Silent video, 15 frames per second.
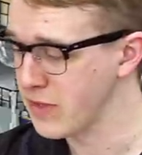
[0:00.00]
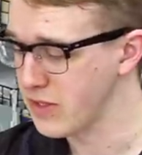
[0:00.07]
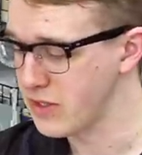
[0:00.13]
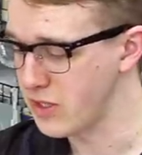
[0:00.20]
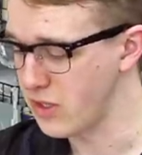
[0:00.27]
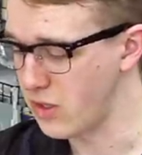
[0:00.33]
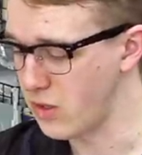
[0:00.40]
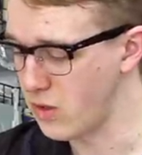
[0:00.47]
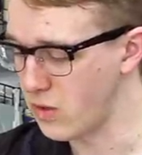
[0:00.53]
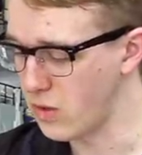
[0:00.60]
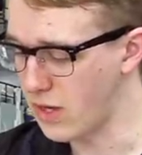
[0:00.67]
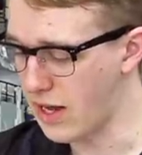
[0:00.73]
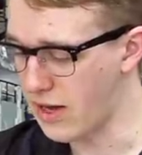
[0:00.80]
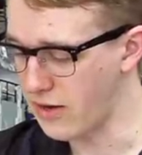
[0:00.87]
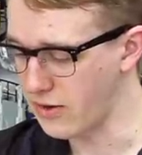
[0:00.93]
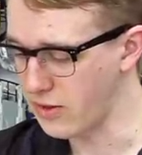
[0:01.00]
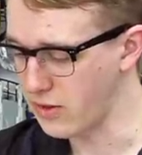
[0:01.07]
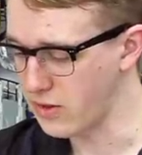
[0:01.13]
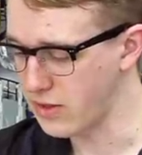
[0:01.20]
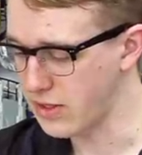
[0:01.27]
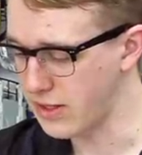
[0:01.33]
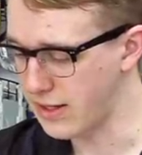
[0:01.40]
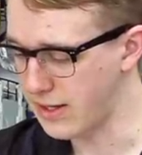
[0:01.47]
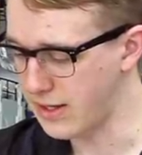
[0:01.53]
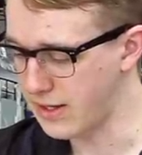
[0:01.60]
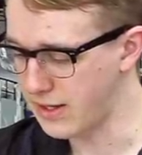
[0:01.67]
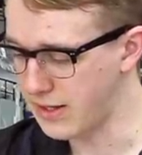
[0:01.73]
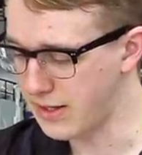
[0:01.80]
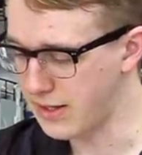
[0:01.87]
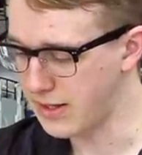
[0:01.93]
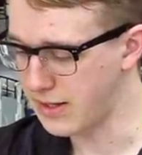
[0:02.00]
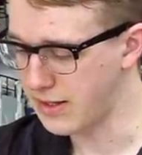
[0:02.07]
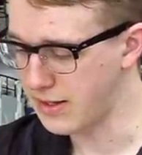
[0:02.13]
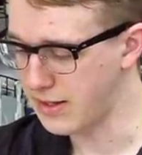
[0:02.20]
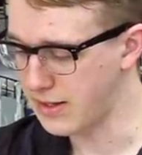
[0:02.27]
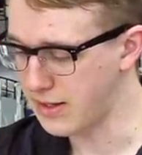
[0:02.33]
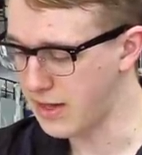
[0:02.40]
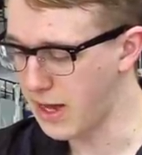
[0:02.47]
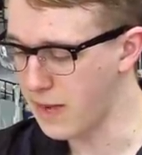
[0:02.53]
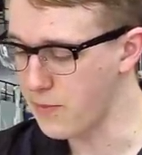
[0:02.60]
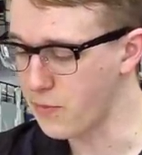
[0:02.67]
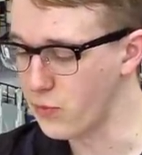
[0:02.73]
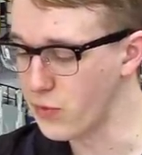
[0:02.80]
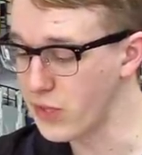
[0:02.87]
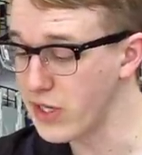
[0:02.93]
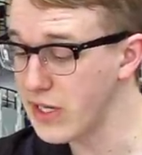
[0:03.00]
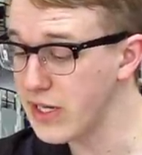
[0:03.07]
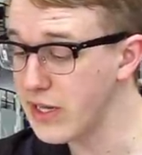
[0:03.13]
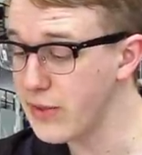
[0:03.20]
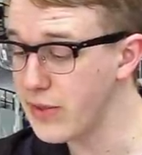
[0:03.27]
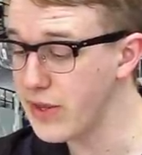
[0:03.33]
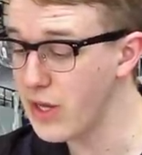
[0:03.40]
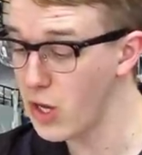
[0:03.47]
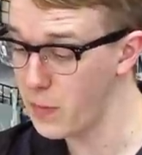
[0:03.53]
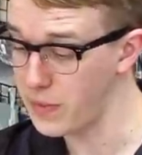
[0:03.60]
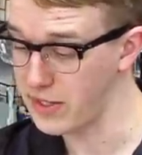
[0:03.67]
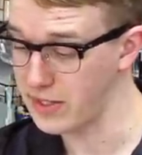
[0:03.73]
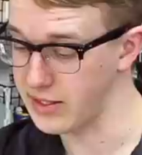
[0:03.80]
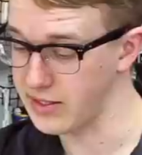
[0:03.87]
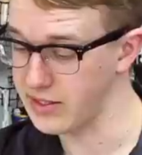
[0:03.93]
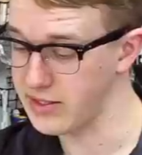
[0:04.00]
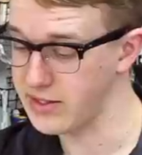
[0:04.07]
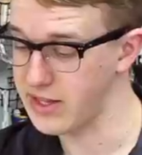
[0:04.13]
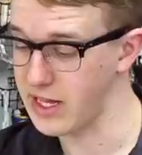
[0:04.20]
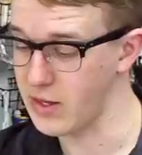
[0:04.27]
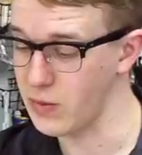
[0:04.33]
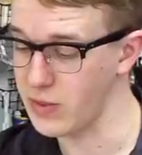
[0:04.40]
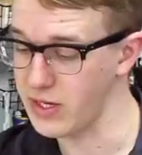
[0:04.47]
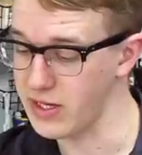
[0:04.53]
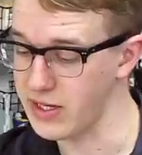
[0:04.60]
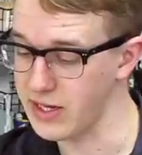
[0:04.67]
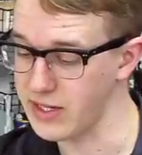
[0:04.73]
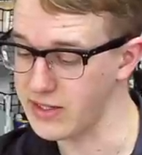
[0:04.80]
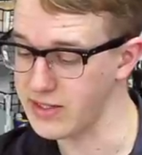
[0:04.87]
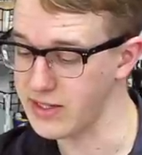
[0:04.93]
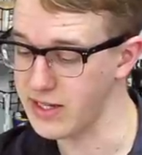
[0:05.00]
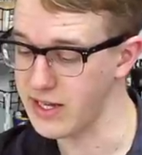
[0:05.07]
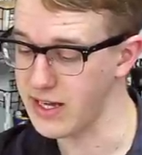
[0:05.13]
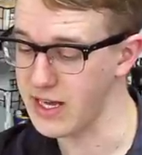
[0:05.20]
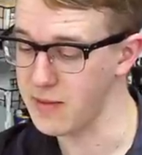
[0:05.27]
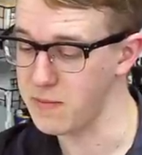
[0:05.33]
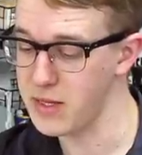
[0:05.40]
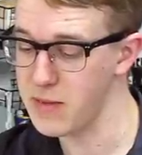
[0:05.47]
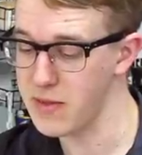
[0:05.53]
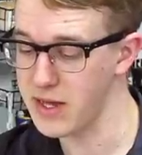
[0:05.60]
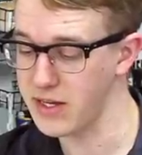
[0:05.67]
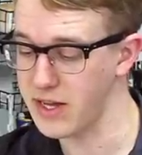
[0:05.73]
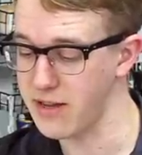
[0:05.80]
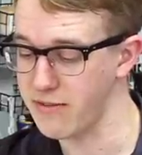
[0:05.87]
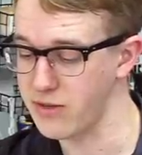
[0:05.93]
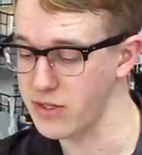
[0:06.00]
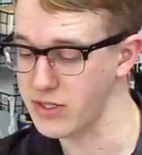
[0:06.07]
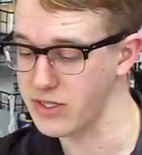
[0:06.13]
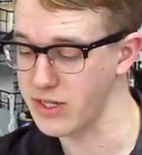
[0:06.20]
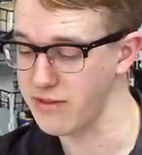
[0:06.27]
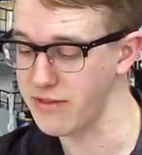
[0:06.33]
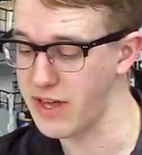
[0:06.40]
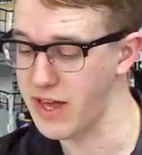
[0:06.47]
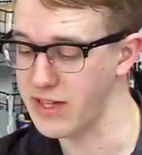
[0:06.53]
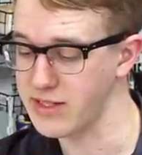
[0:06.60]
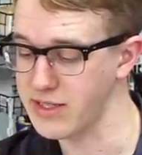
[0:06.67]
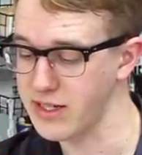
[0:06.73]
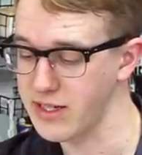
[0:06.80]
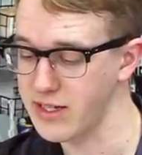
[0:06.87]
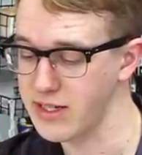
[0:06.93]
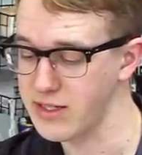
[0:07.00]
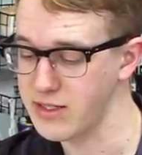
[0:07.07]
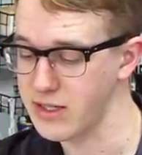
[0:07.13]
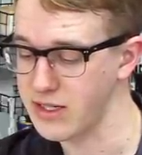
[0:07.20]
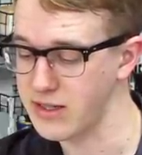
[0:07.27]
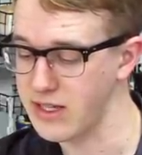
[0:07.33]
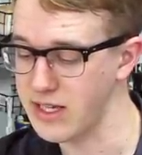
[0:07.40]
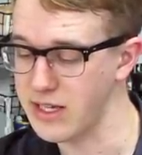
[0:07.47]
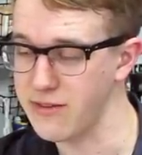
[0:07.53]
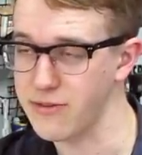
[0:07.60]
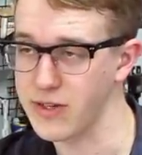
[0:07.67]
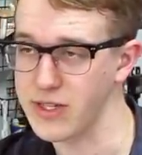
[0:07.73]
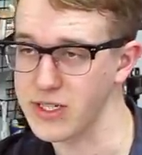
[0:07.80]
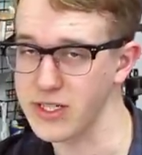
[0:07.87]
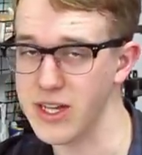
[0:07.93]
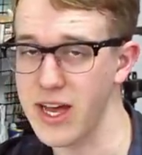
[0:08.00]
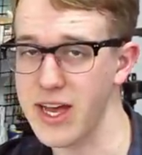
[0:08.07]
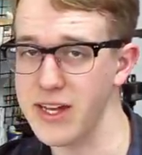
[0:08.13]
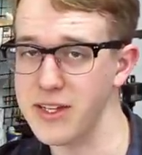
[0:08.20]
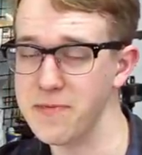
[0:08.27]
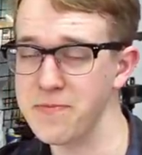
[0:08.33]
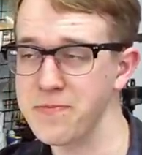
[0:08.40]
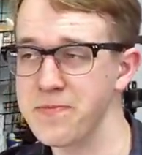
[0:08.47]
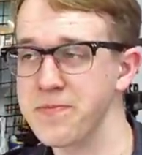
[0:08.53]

So I don't know. Uh, I'm really, really hoping that we get a P-Bandai version of that to get the Ifrit Schneid.